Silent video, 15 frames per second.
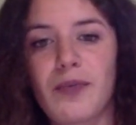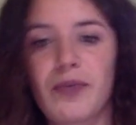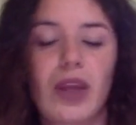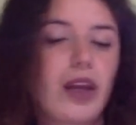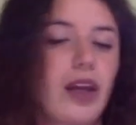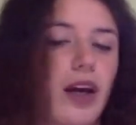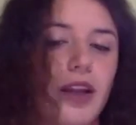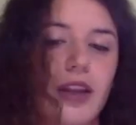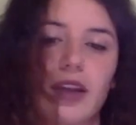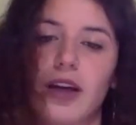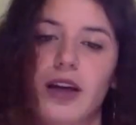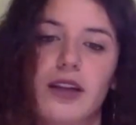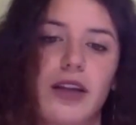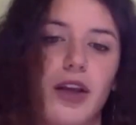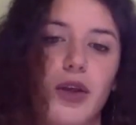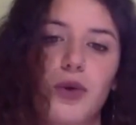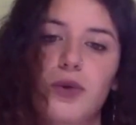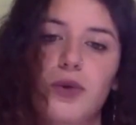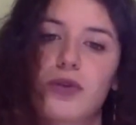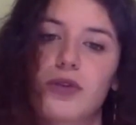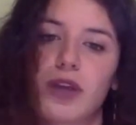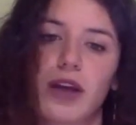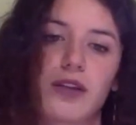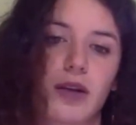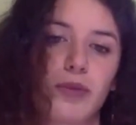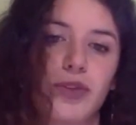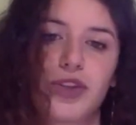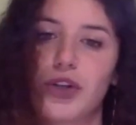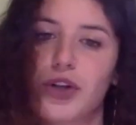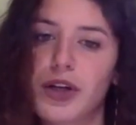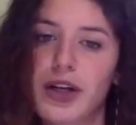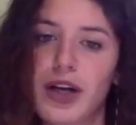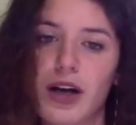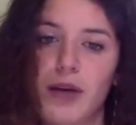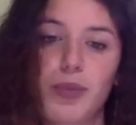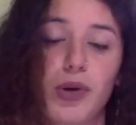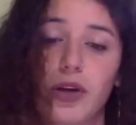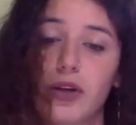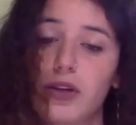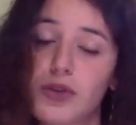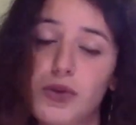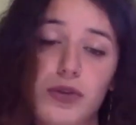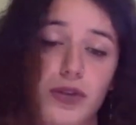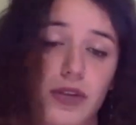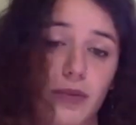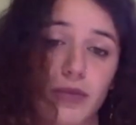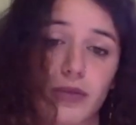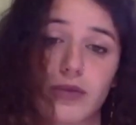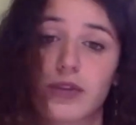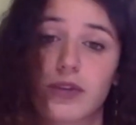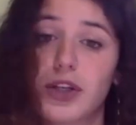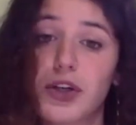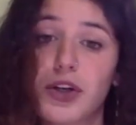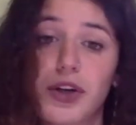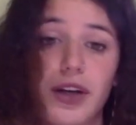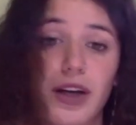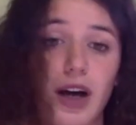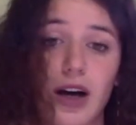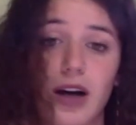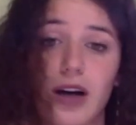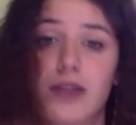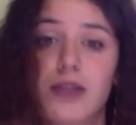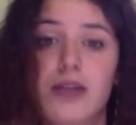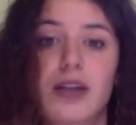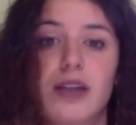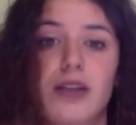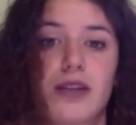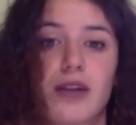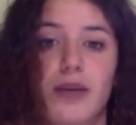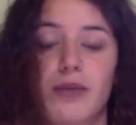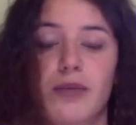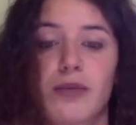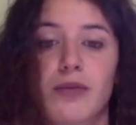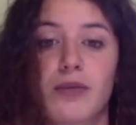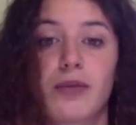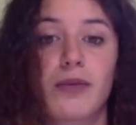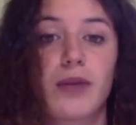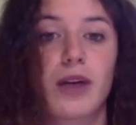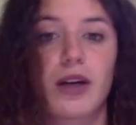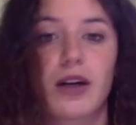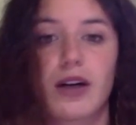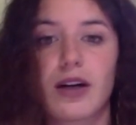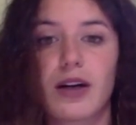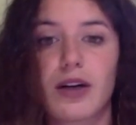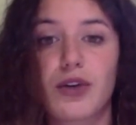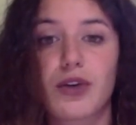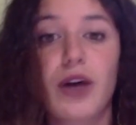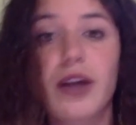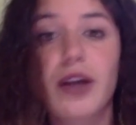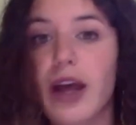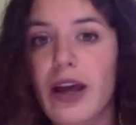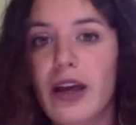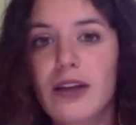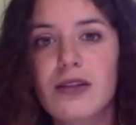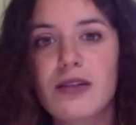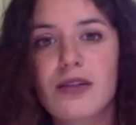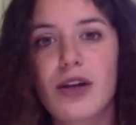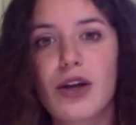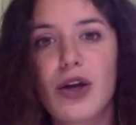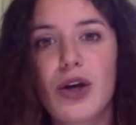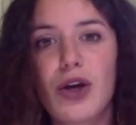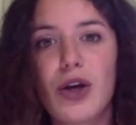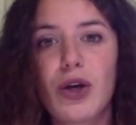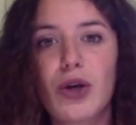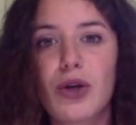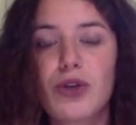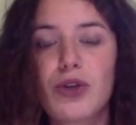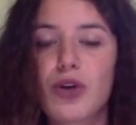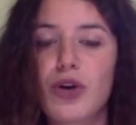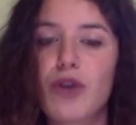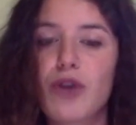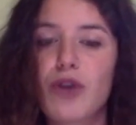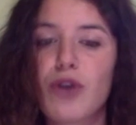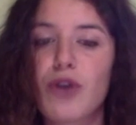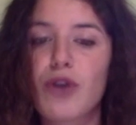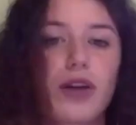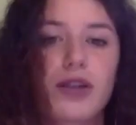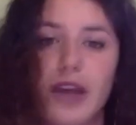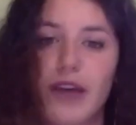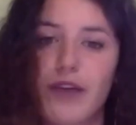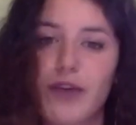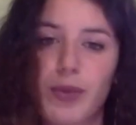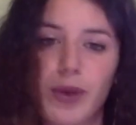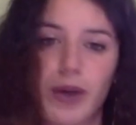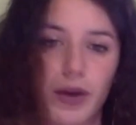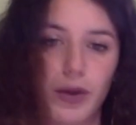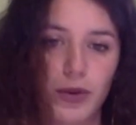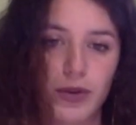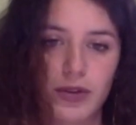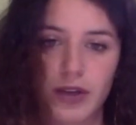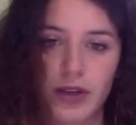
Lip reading: they used like some tear gas, police used some tear gas and some grenades. So of course, everybody was